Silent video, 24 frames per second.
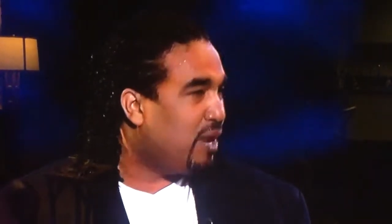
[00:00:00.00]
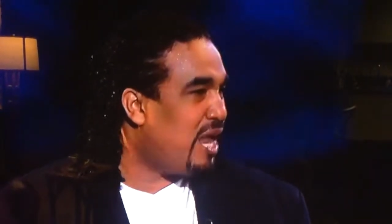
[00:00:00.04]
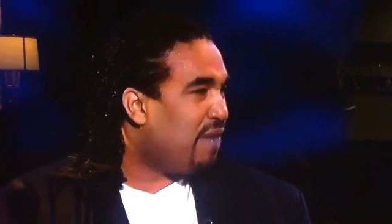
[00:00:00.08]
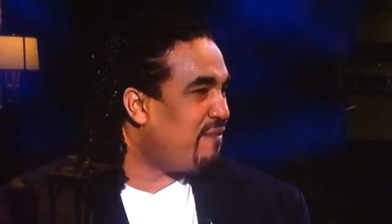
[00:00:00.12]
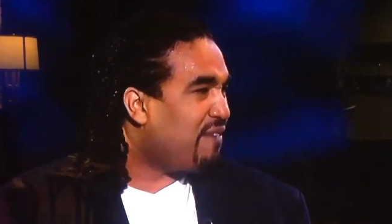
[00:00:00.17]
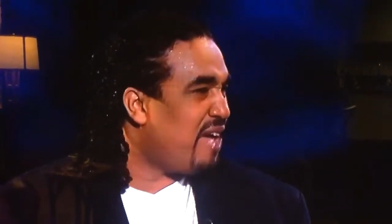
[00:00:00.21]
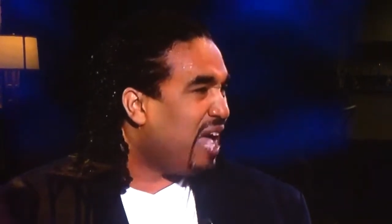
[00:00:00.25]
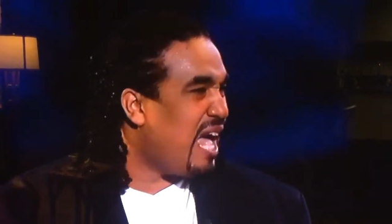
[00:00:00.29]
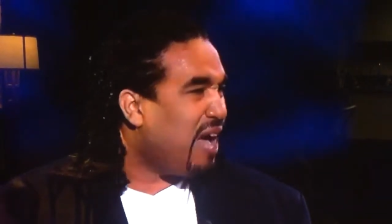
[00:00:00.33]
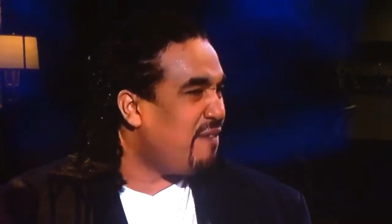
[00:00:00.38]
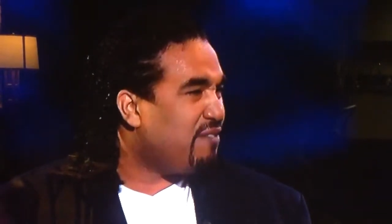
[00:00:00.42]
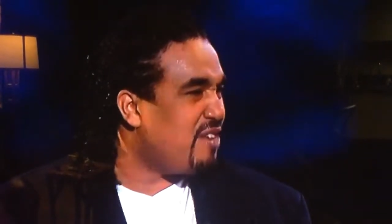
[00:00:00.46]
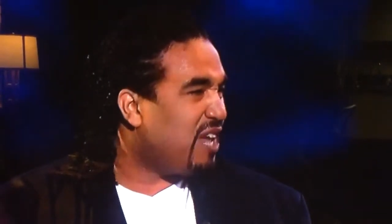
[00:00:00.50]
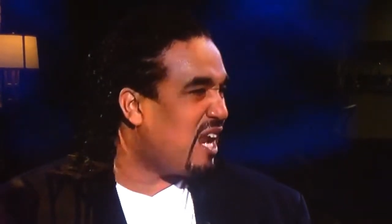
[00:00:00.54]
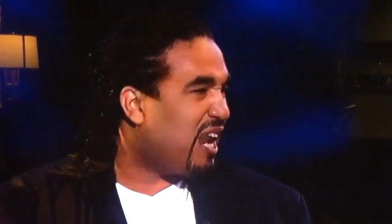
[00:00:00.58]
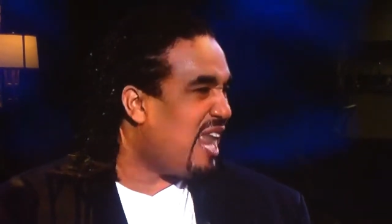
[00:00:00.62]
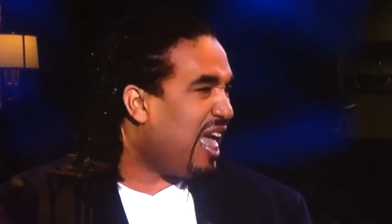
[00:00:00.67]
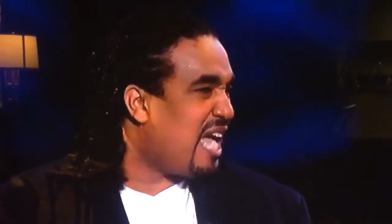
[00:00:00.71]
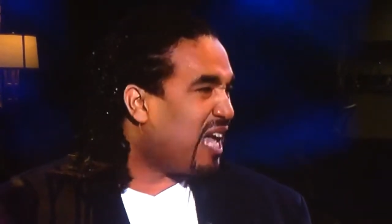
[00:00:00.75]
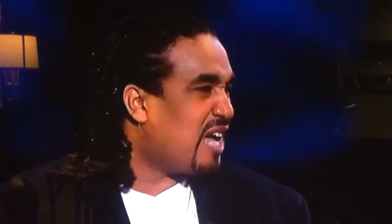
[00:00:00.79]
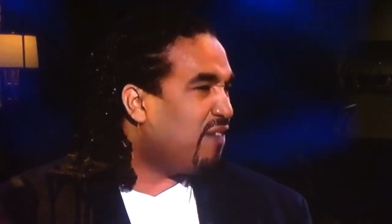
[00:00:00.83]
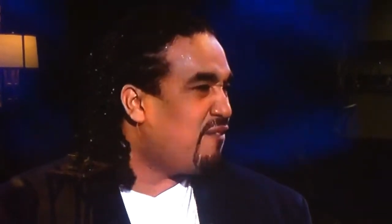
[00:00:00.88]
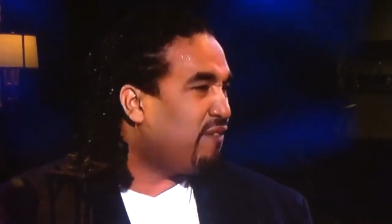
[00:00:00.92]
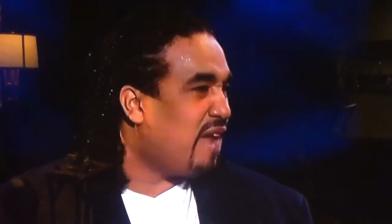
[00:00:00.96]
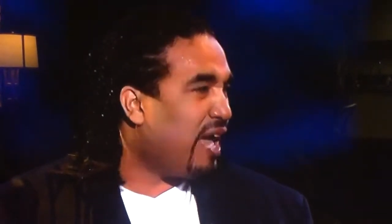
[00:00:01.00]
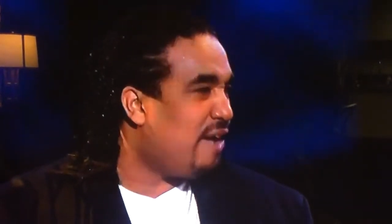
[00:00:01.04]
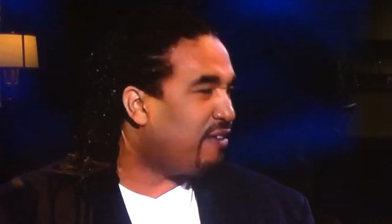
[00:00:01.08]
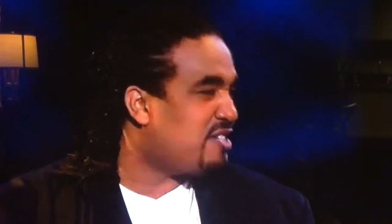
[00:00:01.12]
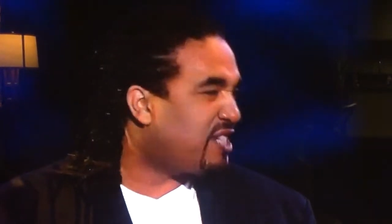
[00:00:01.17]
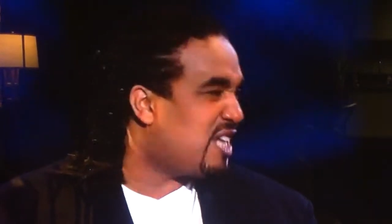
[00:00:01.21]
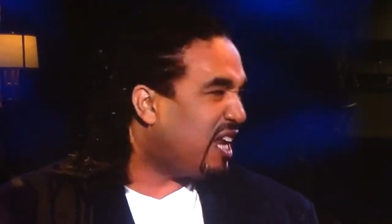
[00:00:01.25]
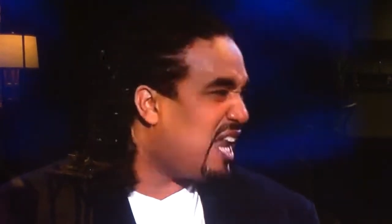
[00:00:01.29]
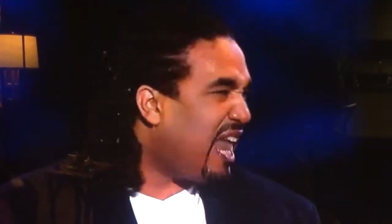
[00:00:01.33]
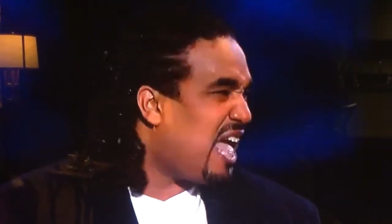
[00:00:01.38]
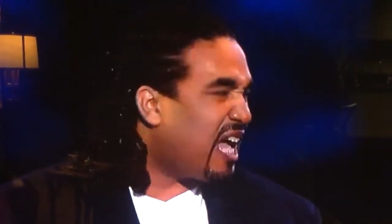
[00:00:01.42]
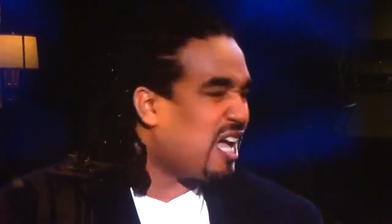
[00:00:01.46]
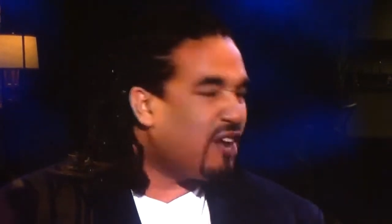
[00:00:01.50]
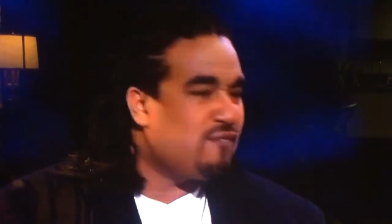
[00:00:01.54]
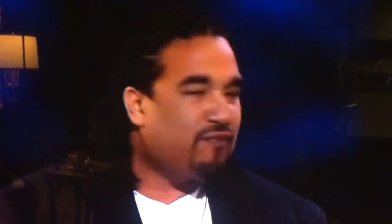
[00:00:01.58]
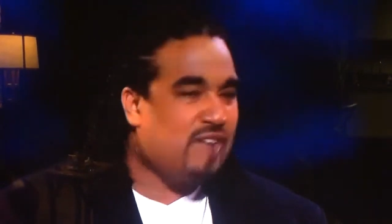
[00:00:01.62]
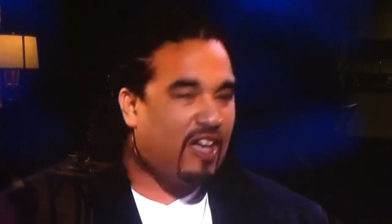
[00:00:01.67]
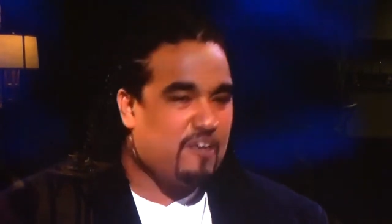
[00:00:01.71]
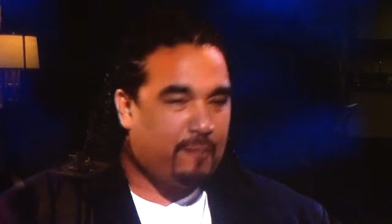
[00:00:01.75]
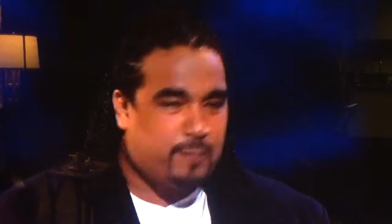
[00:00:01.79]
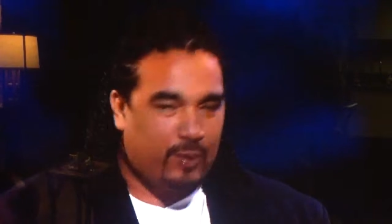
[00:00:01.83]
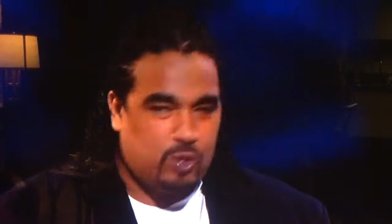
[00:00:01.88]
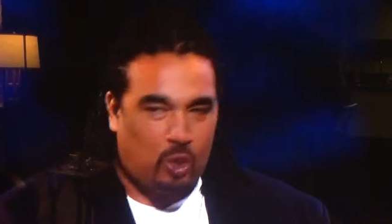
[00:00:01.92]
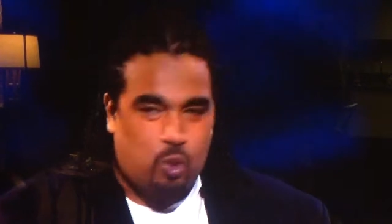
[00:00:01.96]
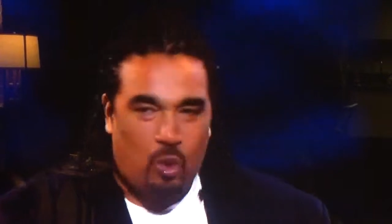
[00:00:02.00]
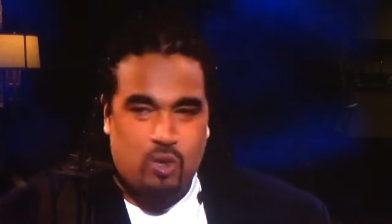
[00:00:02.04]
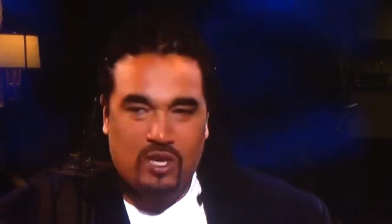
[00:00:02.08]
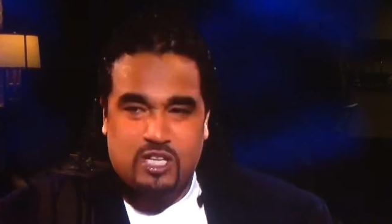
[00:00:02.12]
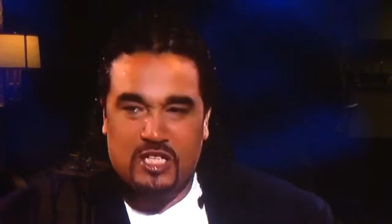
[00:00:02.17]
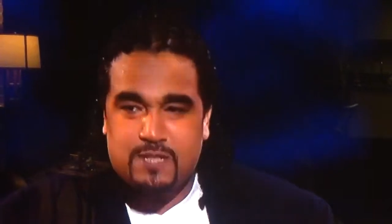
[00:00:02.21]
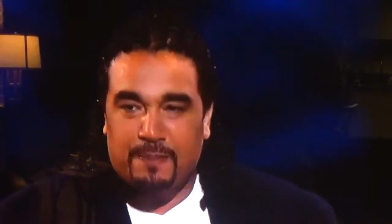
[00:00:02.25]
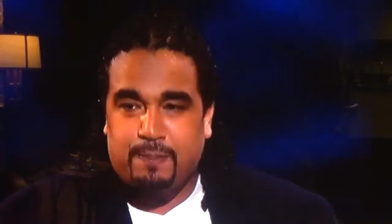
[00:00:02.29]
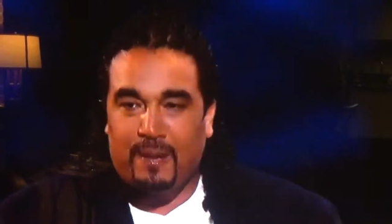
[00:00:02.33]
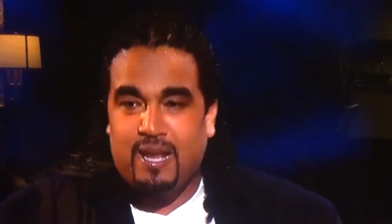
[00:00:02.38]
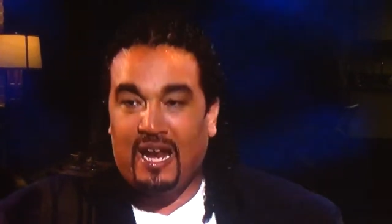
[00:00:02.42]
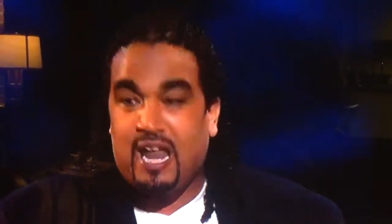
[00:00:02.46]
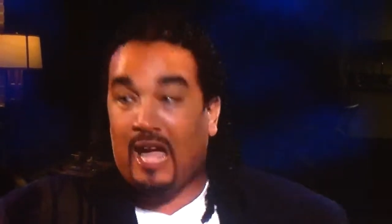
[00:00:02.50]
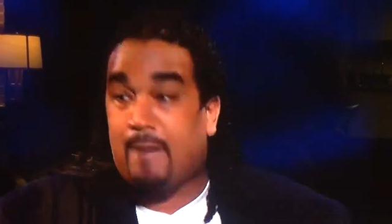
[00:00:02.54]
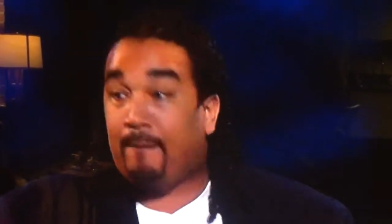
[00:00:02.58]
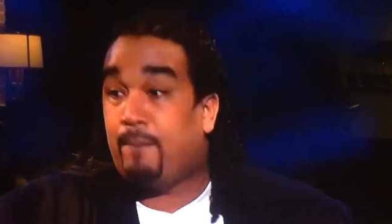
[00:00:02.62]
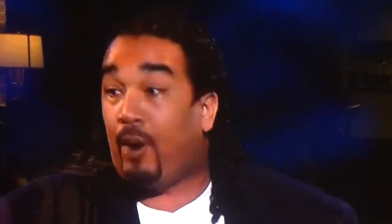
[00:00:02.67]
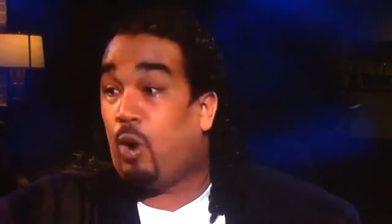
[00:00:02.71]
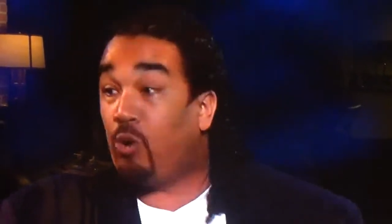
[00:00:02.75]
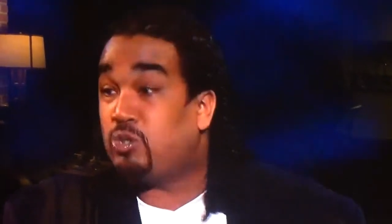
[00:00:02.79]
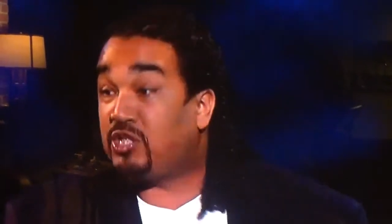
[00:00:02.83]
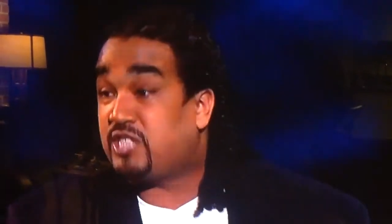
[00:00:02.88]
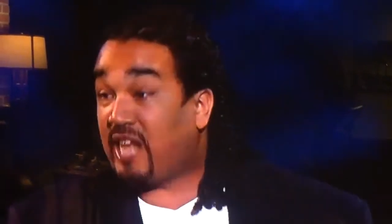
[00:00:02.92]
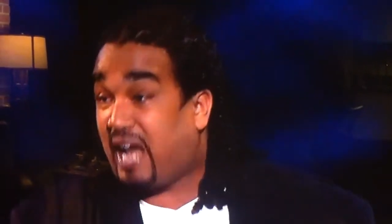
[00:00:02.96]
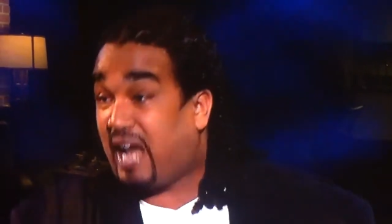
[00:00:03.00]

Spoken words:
Ever have your lack of light put on display like poached